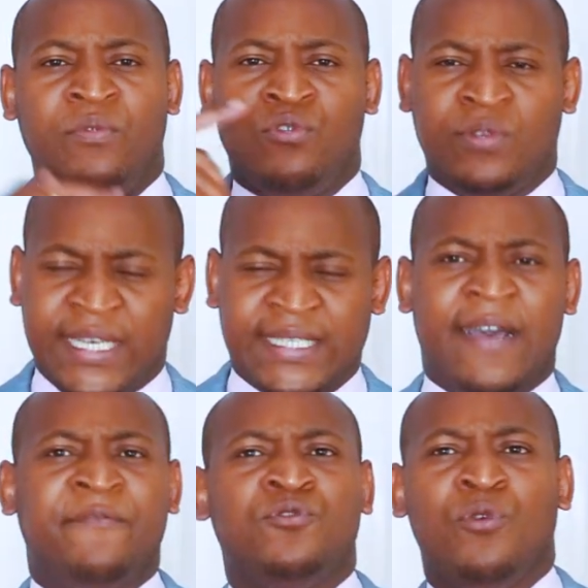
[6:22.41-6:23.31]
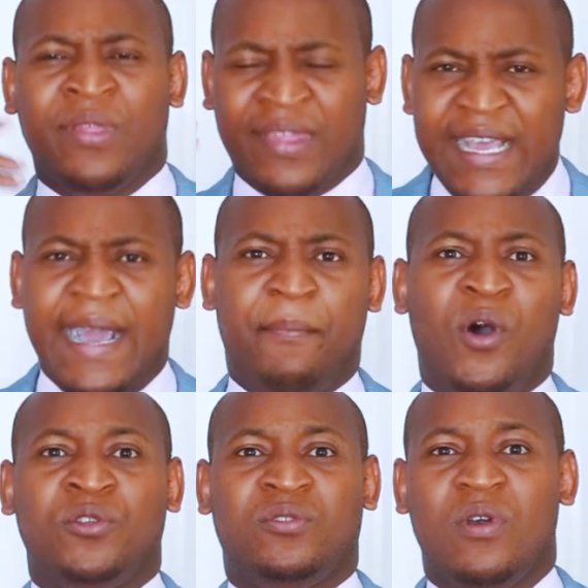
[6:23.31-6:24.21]
You just have to think
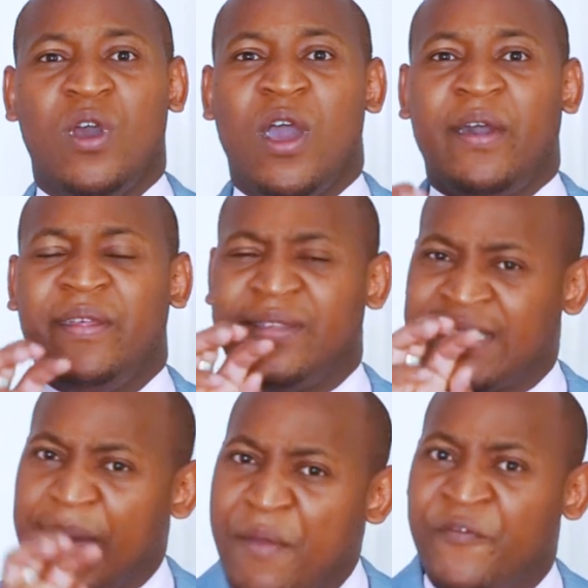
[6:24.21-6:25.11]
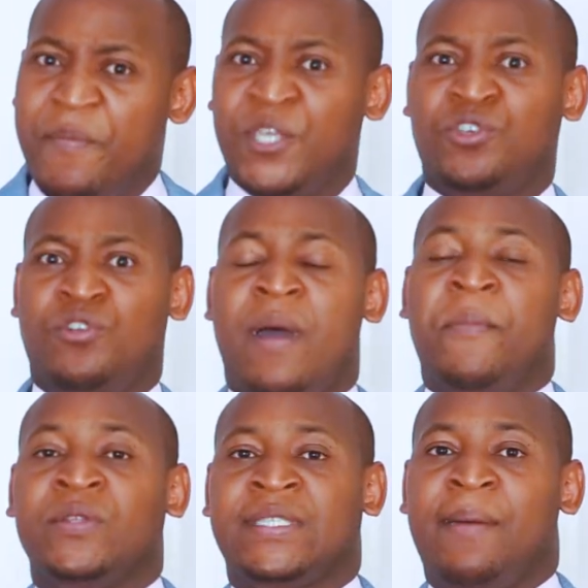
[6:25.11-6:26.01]
about some information you know
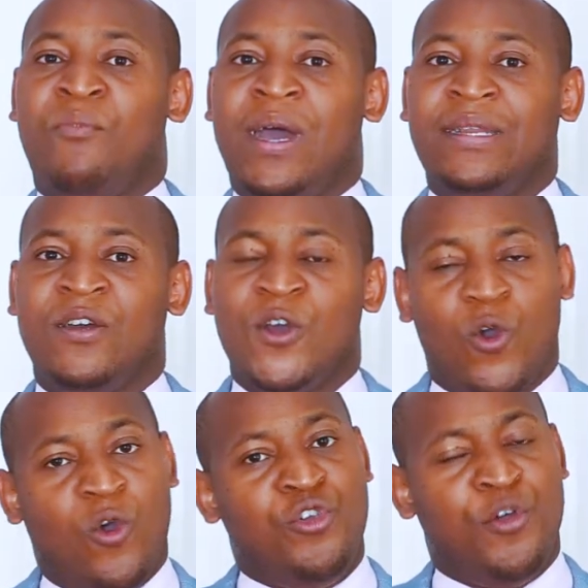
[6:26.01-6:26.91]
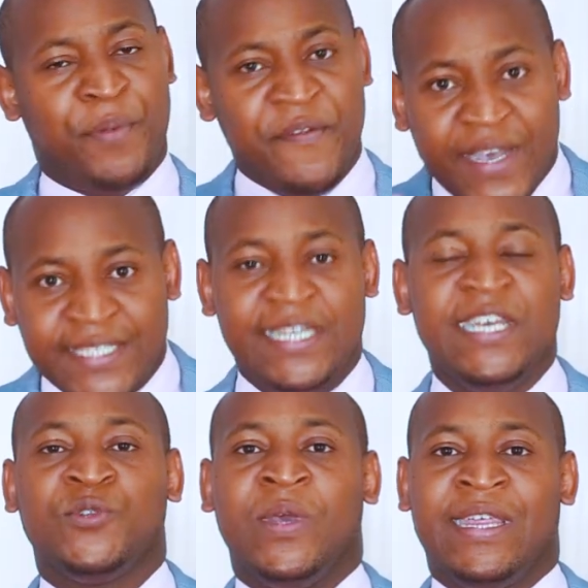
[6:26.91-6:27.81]
about someone or your previous
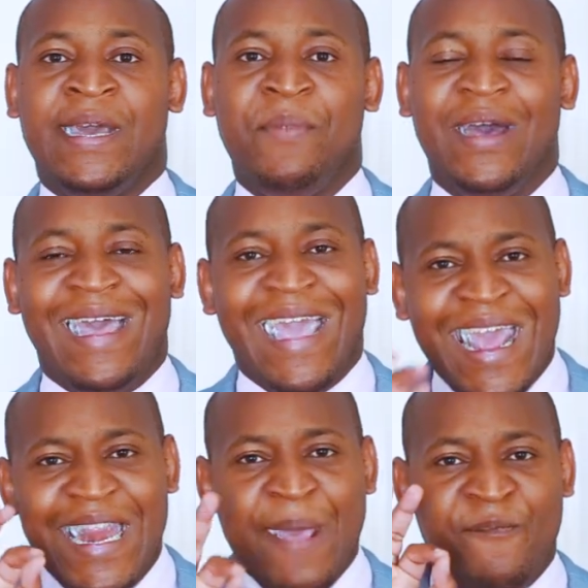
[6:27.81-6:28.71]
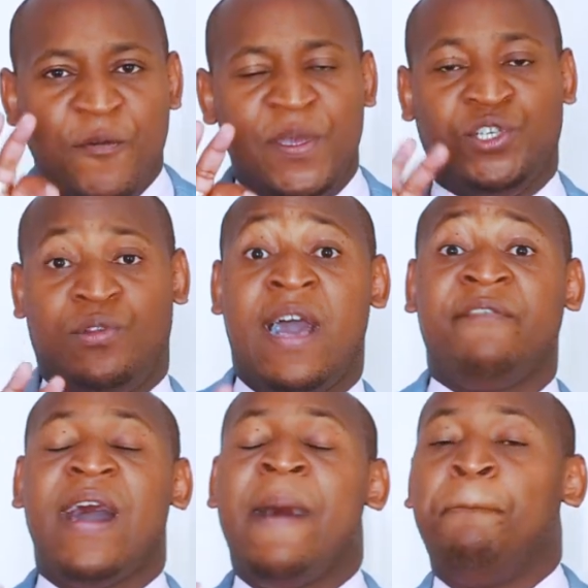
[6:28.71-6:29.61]
dealings with them. Any information you
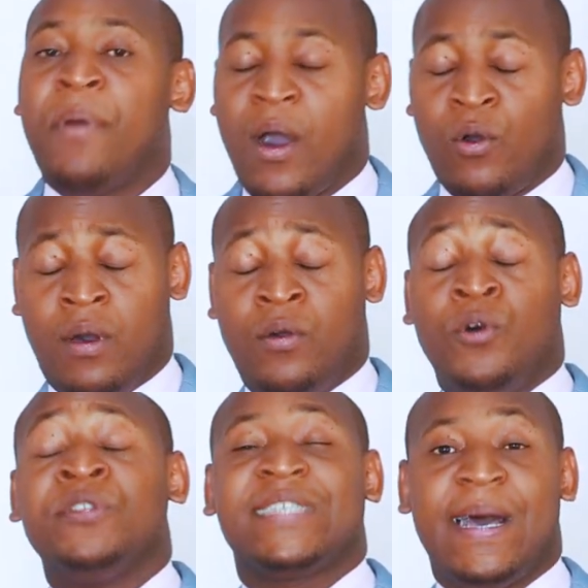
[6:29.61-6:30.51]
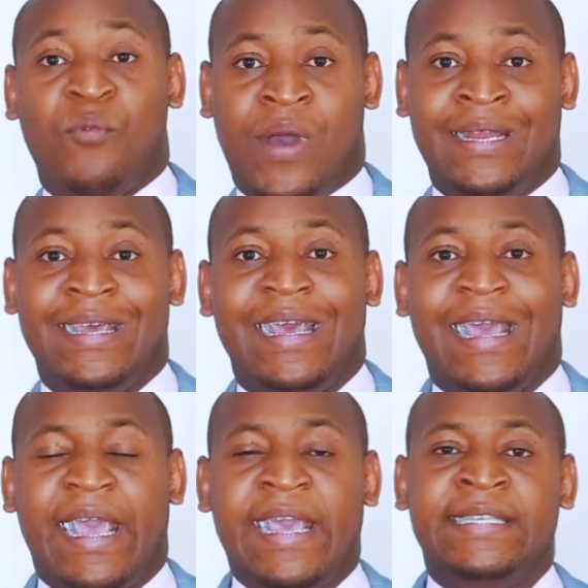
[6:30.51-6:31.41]
have on someone
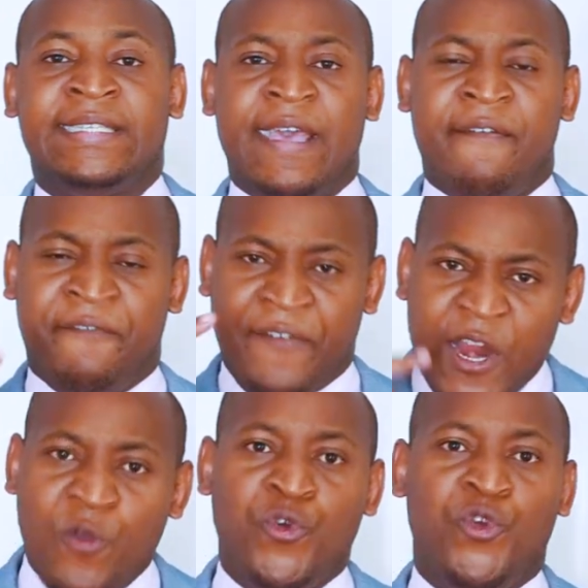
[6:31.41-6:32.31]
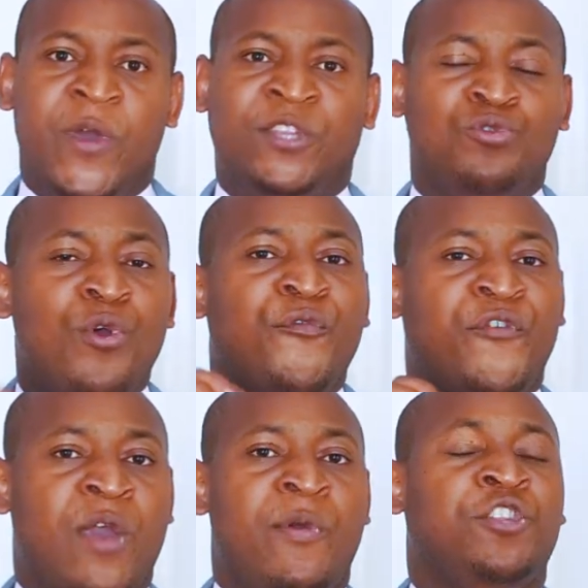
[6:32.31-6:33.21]
is a very good way to look
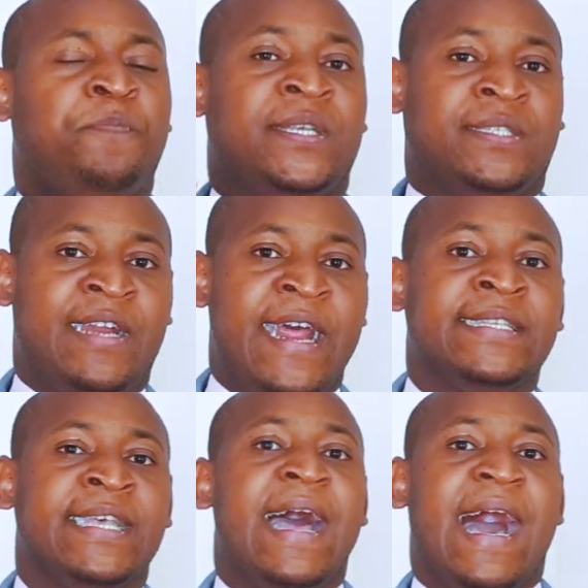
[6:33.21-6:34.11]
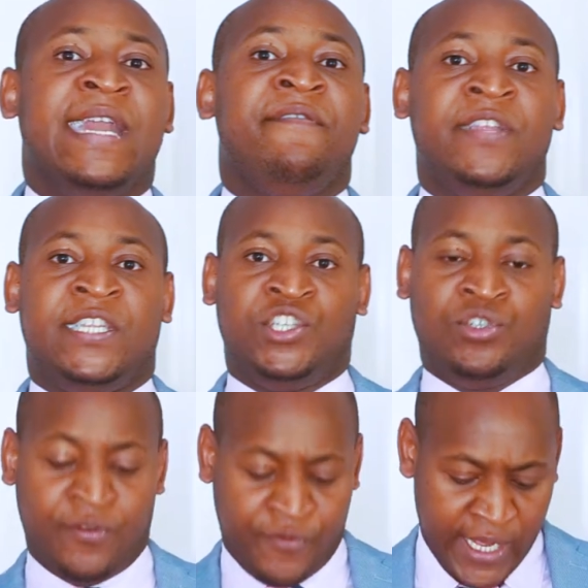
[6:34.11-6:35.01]
for a way to personalize an
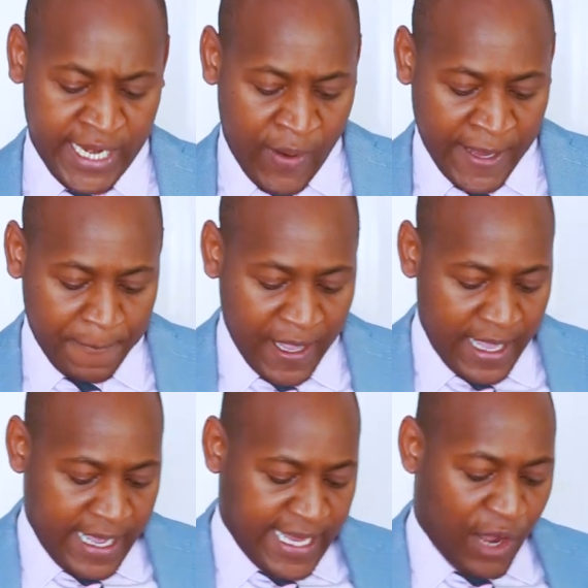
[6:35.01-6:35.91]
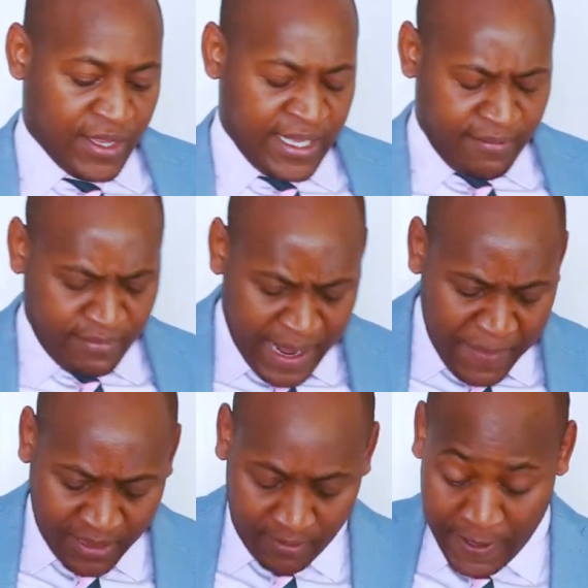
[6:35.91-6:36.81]
invitation for anyone. Now, the
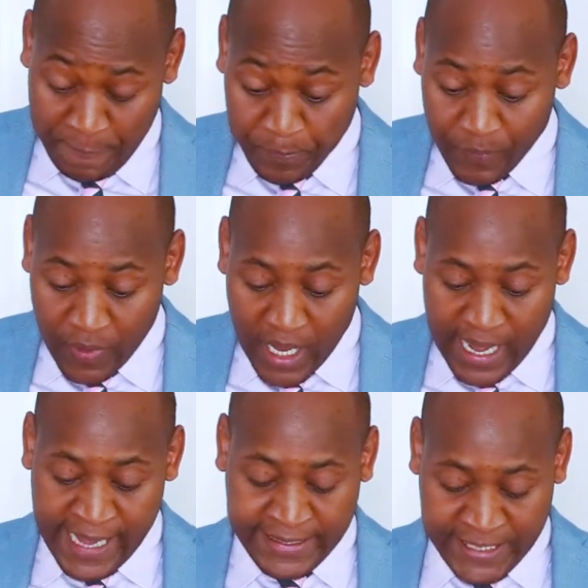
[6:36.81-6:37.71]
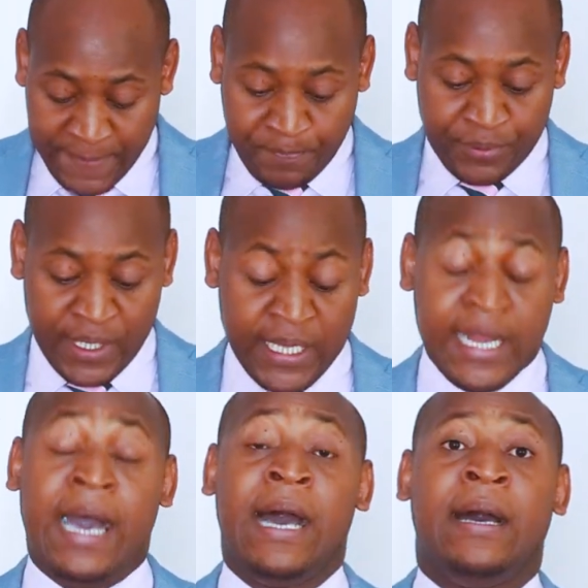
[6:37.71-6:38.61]
number three tip in
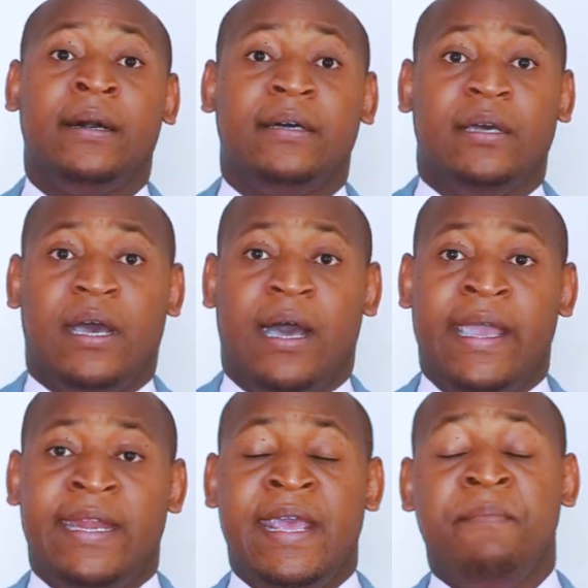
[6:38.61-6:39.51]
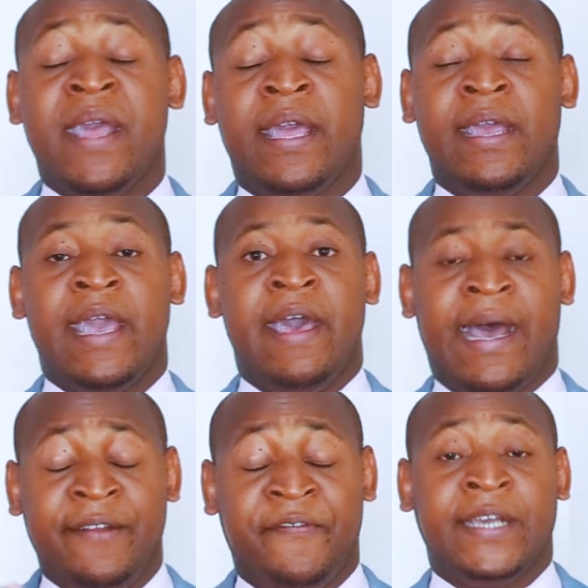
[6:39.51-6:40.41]
making
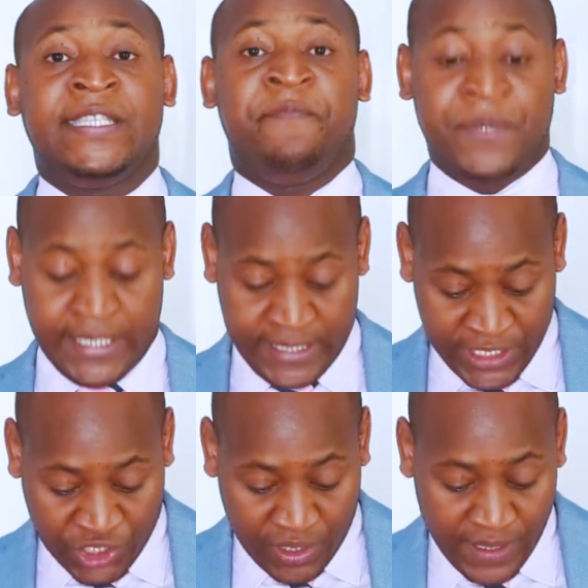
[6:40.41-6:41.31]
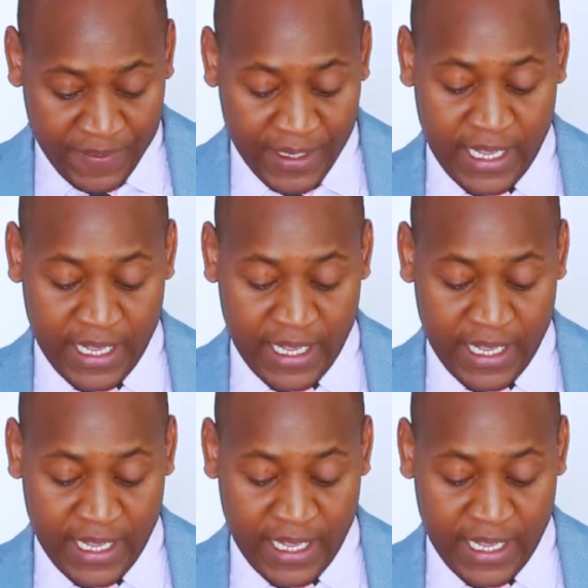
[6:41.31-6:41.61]
an effective presentation